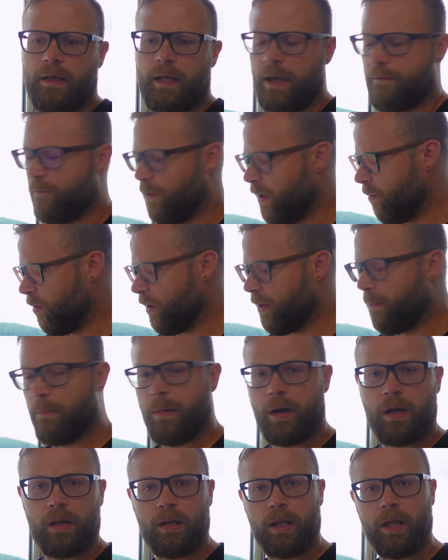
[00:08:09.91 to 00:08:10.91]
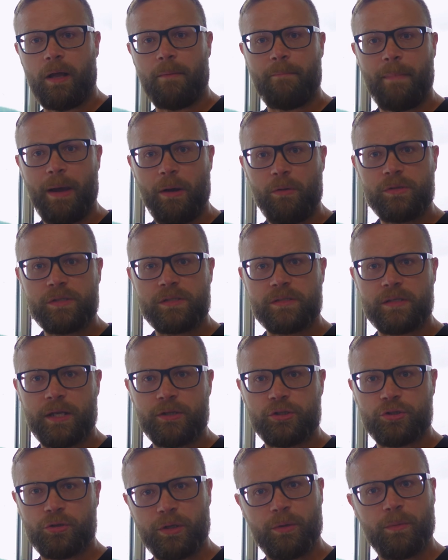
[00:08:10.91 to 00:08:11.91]
If I want to model a mouse
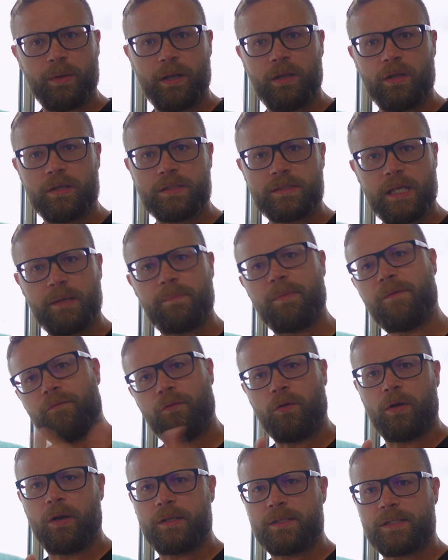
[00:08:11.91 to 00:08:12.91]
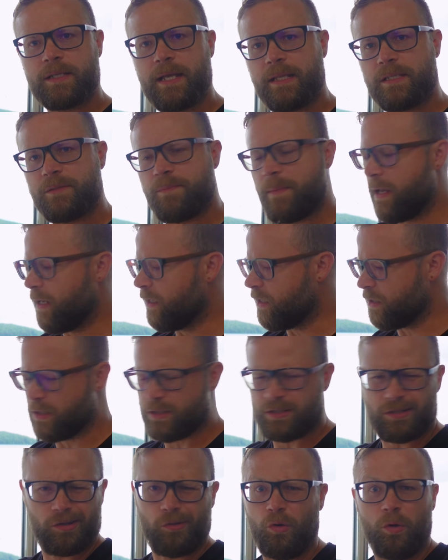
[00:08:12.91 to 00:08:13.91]
and show you what it looks like before it gets made because
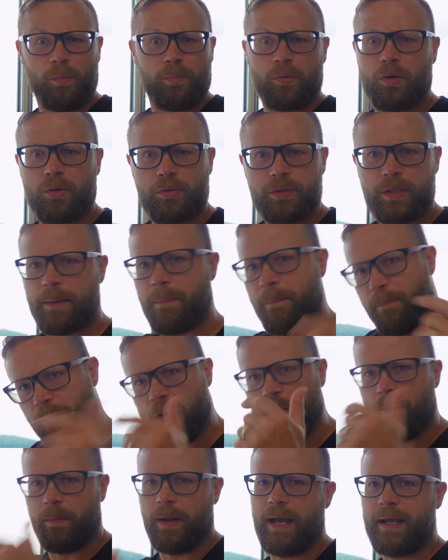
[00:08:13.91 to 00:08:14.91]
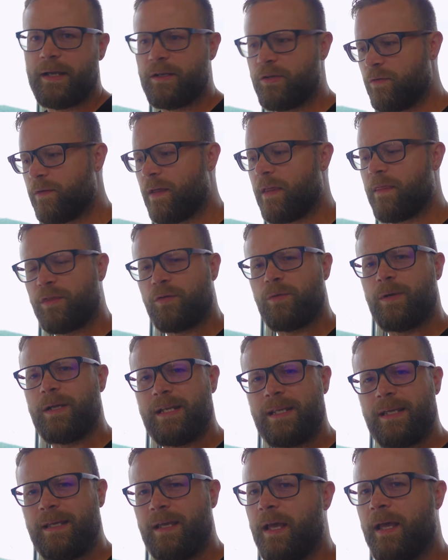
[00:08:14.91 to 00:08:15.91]
it's a cool prototype, boom, I can do that in
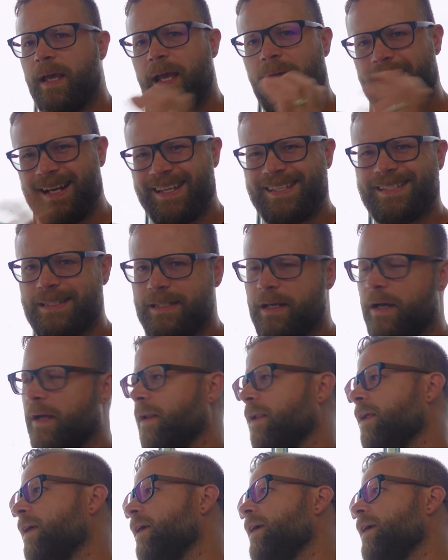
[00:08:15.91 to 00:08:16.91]
3D and it's done.